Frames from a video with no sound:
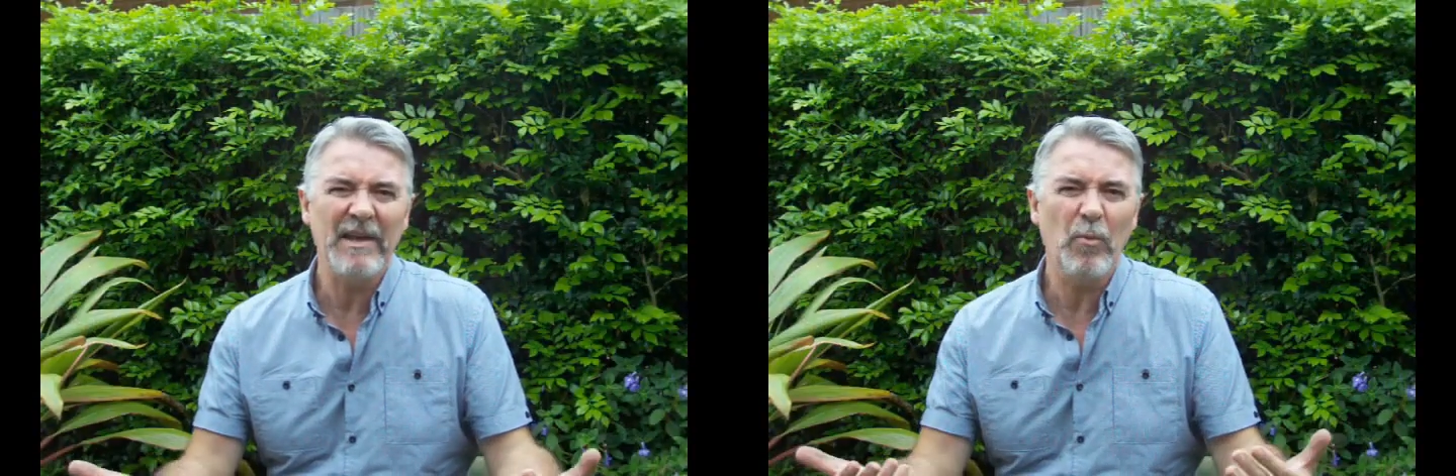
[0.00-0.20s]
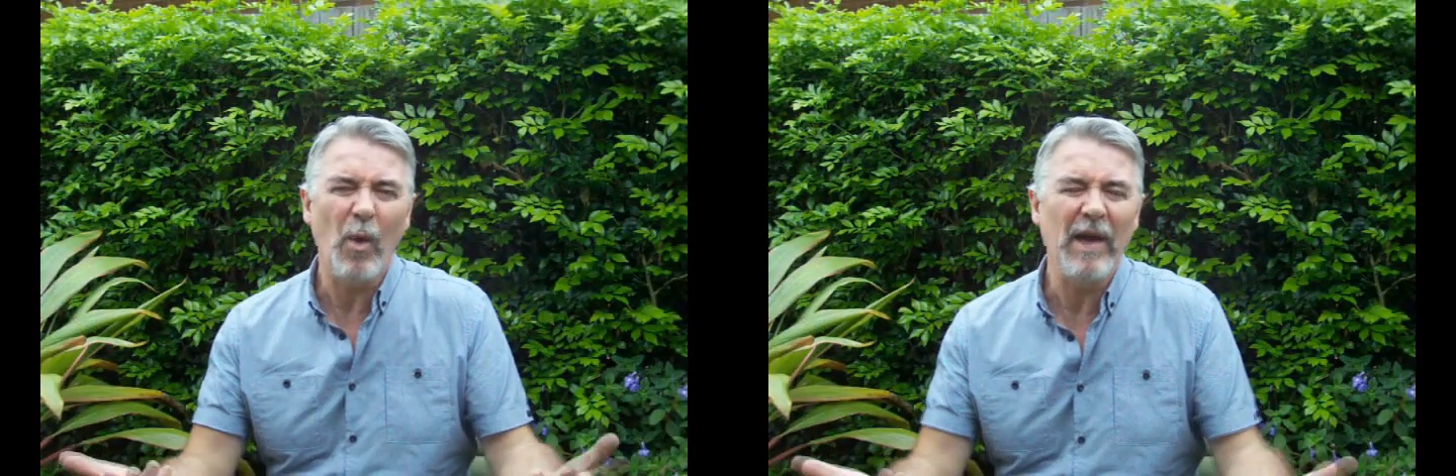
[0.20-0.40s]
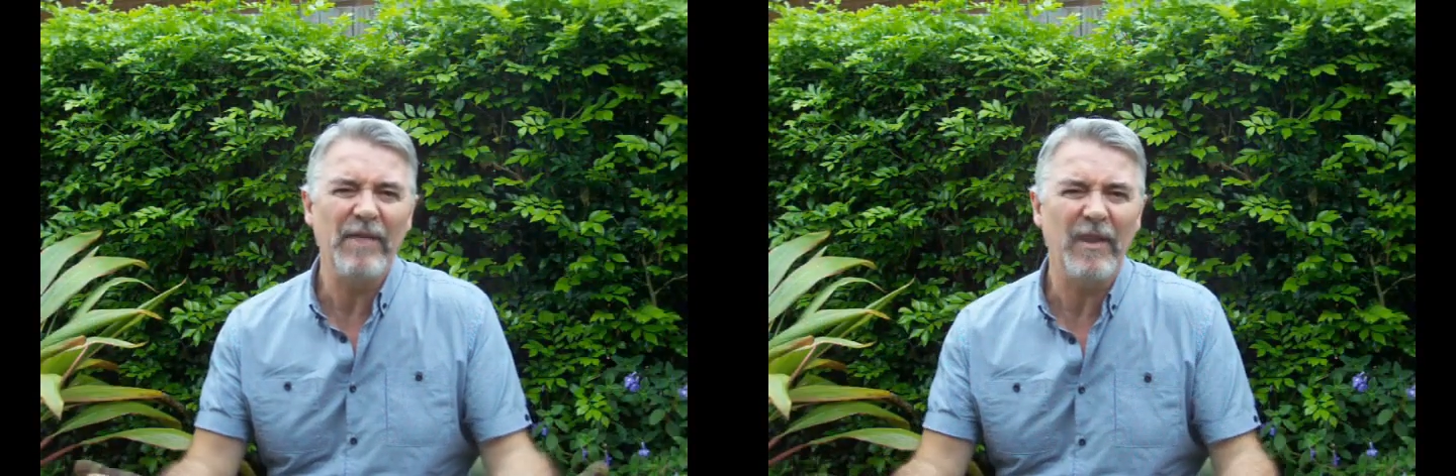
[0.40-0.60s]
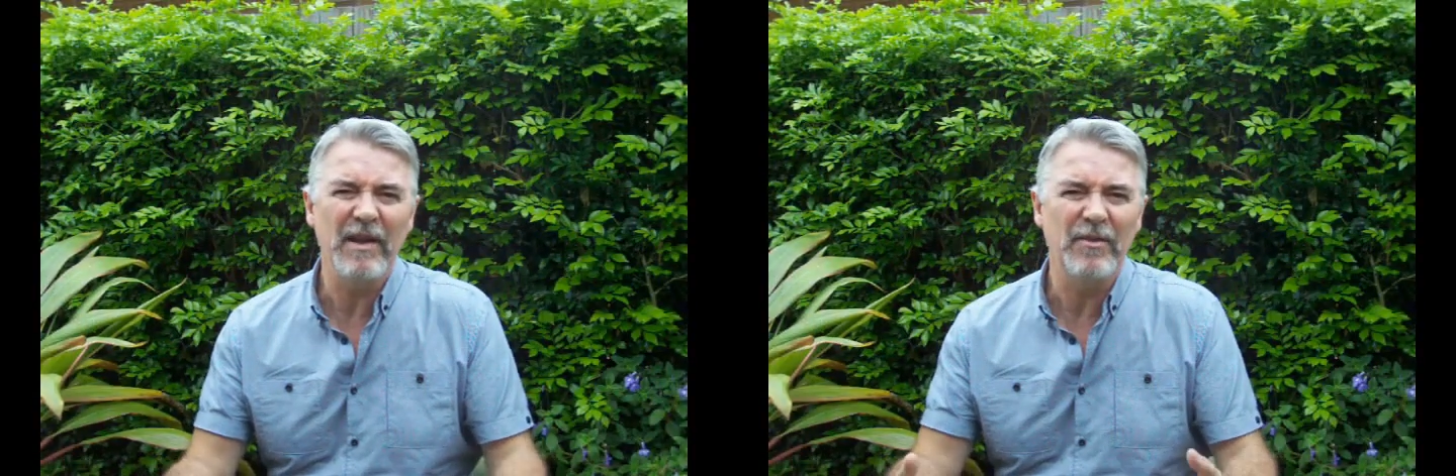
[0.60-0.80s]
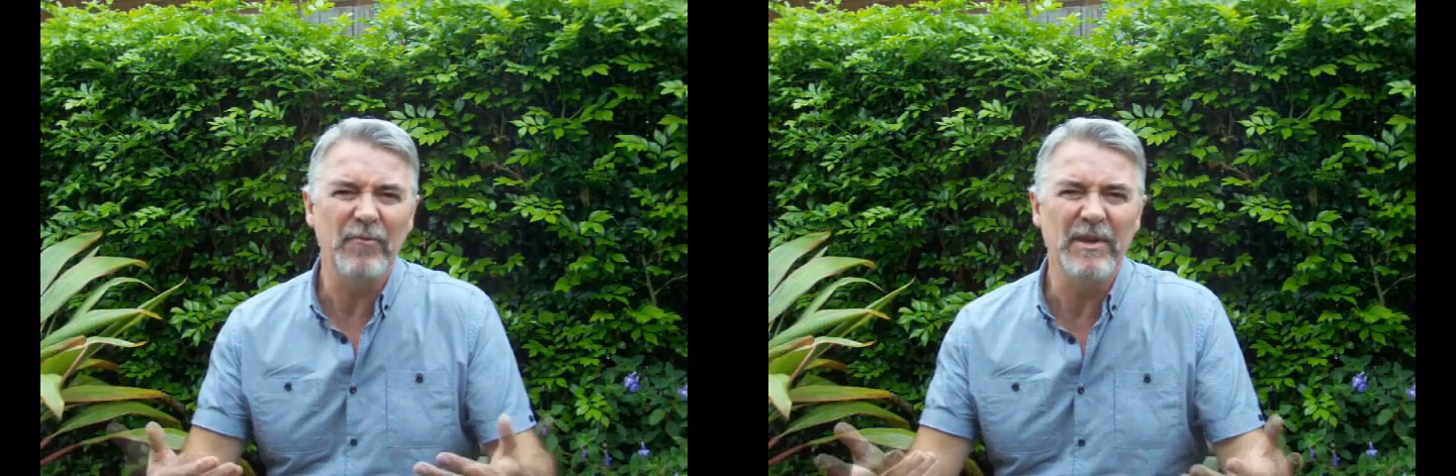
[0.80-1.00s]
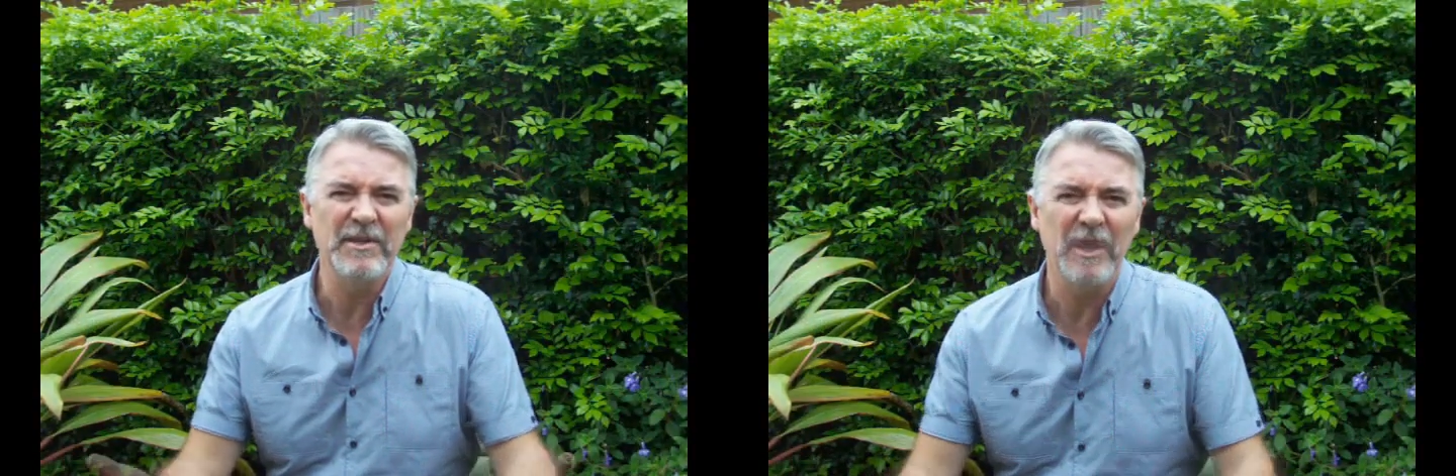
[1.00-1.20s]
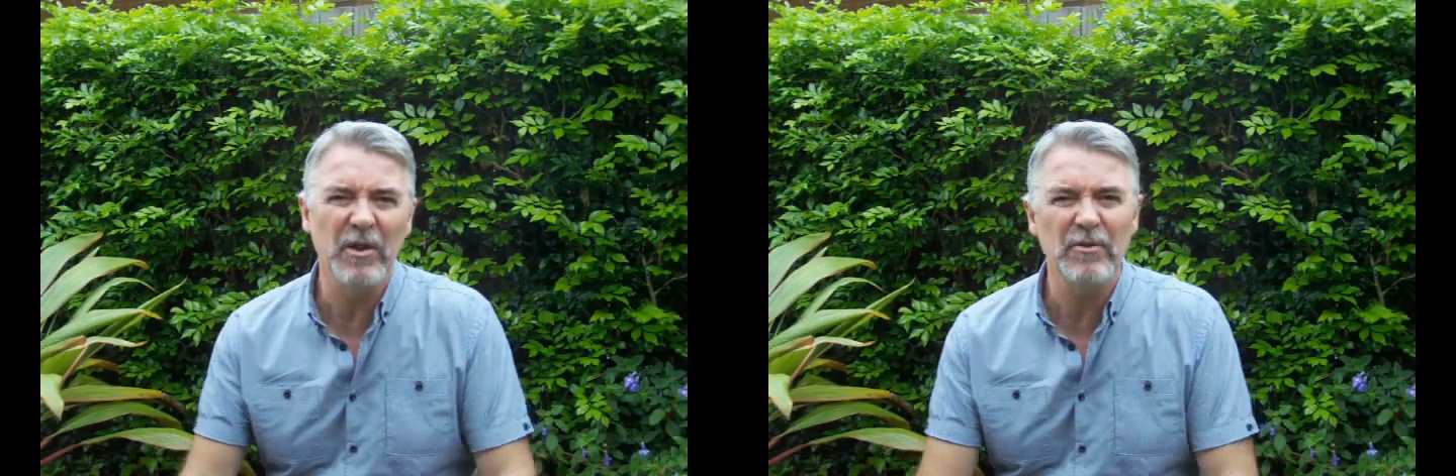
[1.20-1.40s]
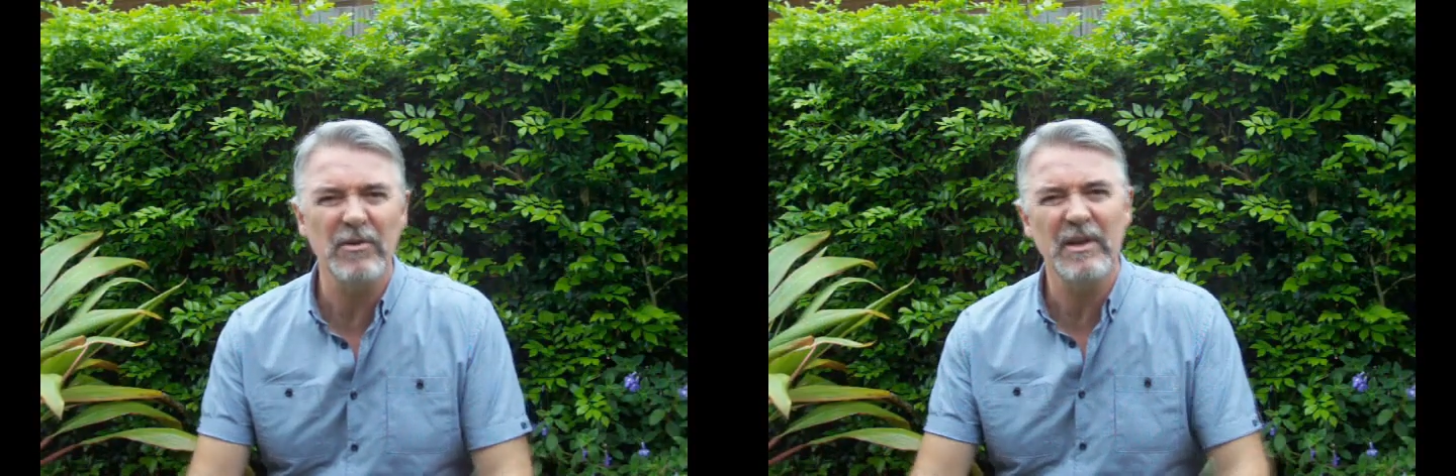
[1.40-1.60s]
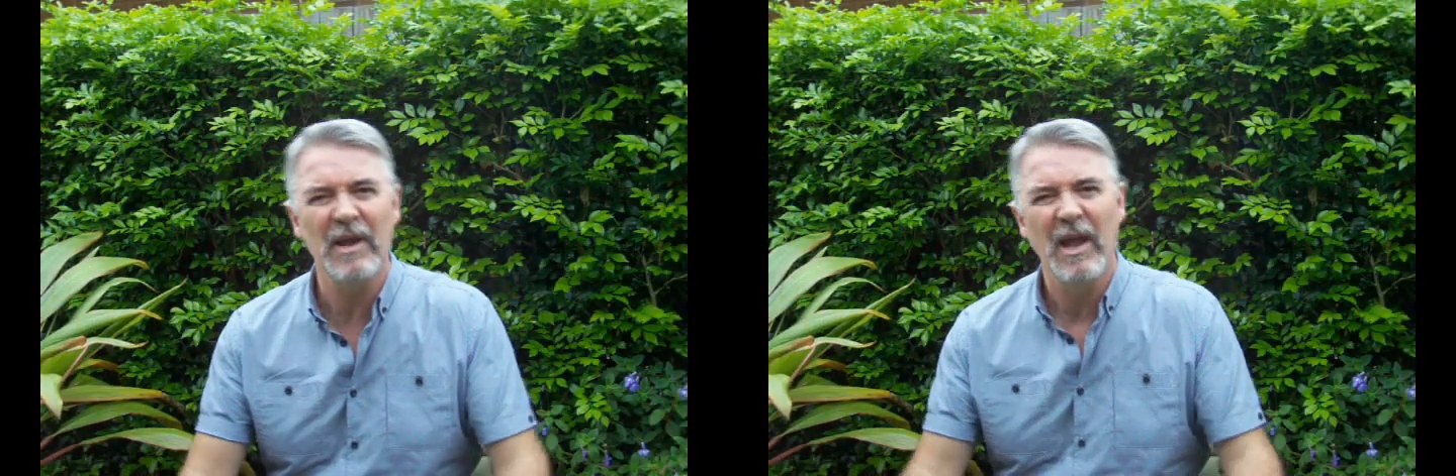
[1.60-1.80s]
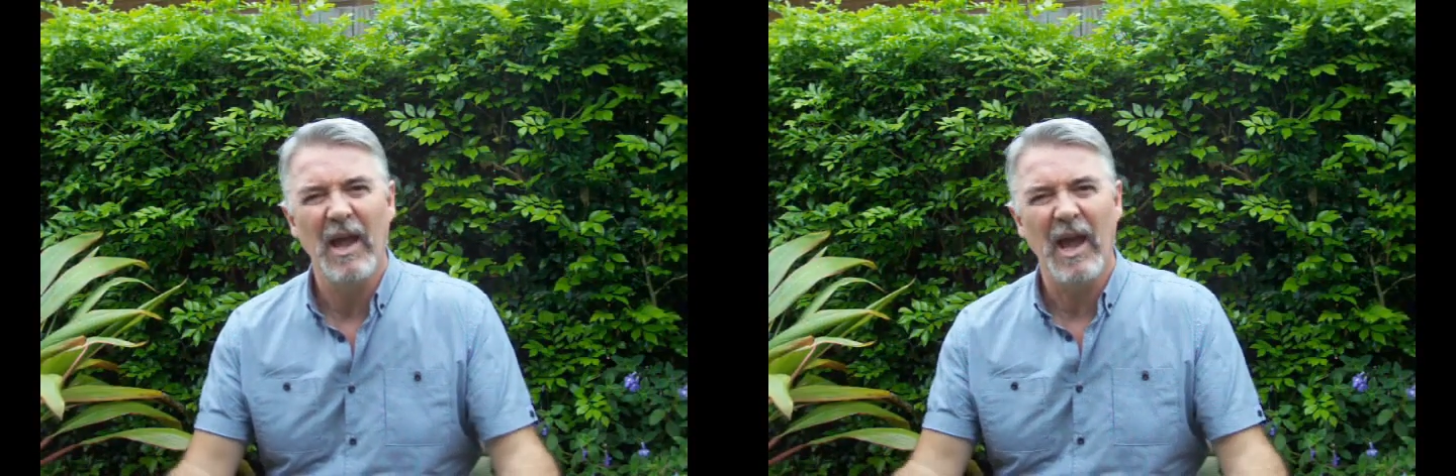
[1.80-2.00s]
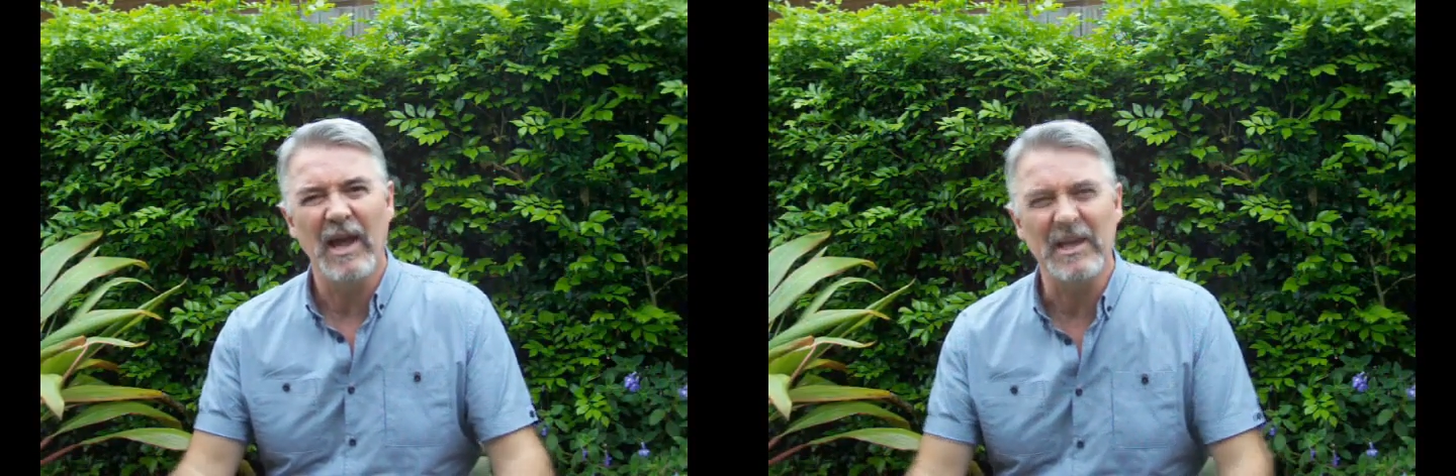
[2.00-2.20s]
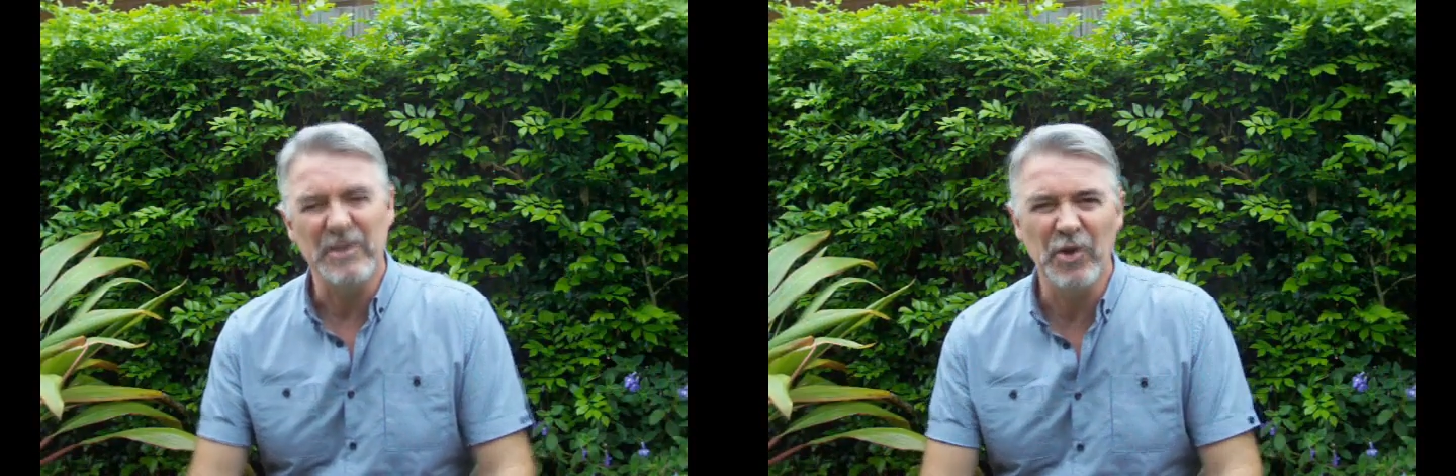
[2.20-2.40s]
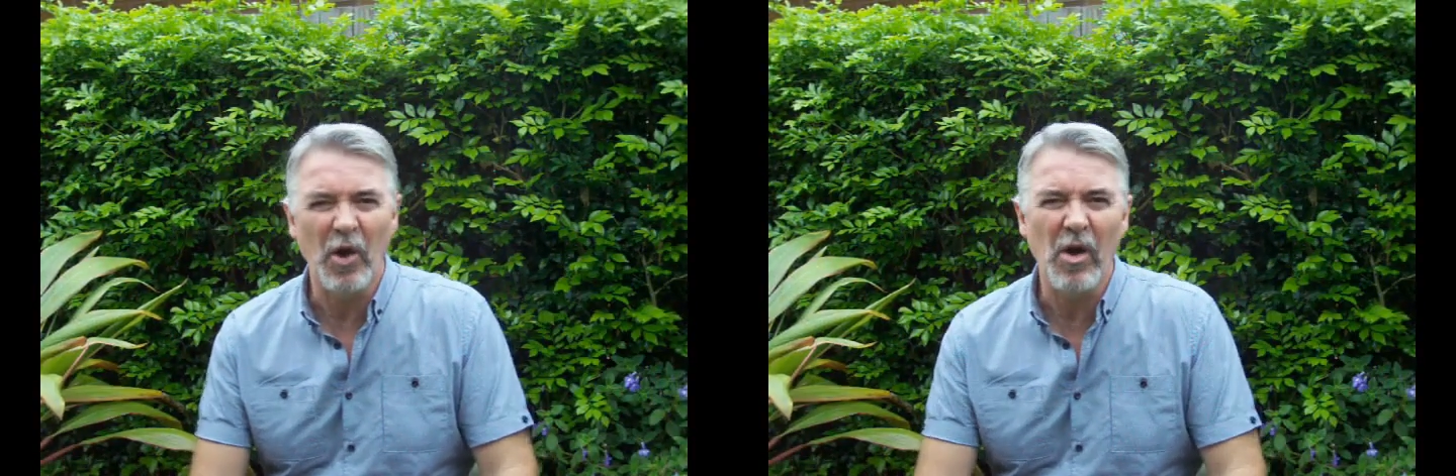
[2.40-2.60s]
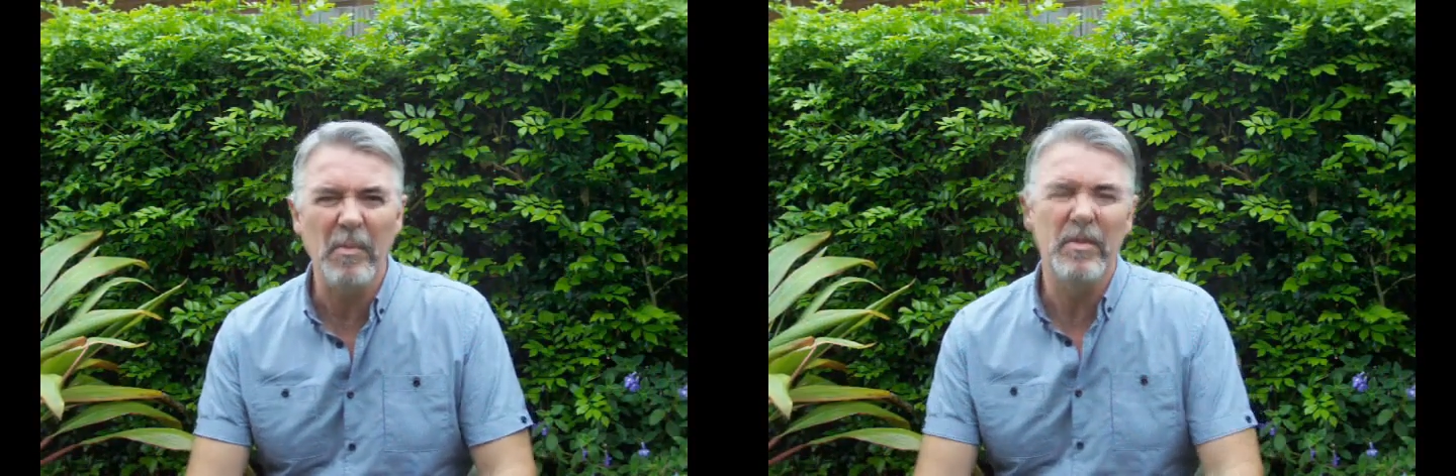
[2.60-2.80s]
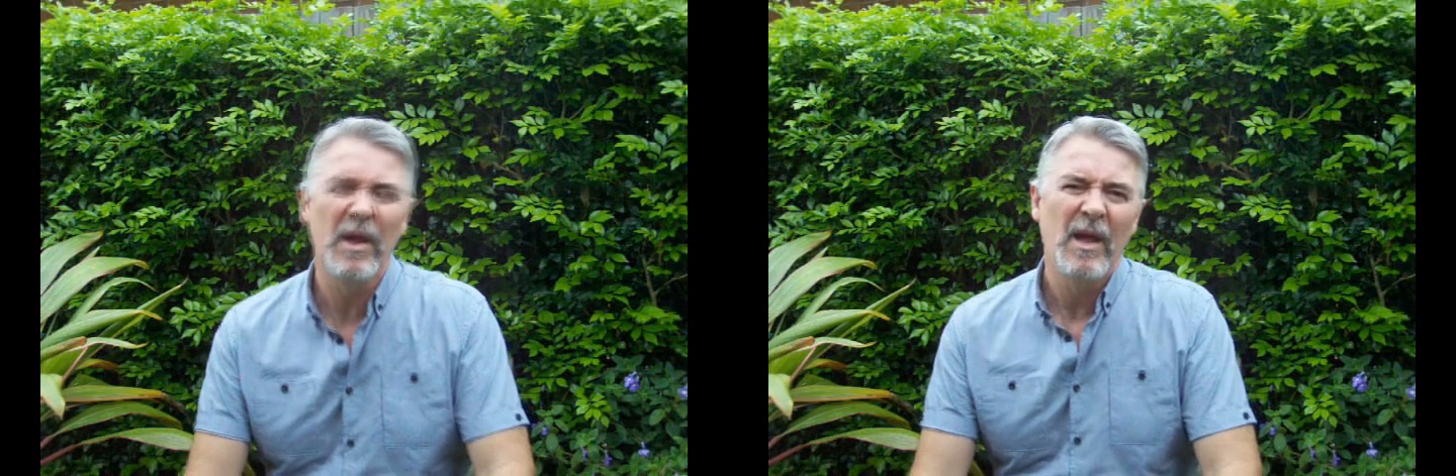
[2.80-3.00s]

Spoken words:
had a wife, I had three children, I had a job,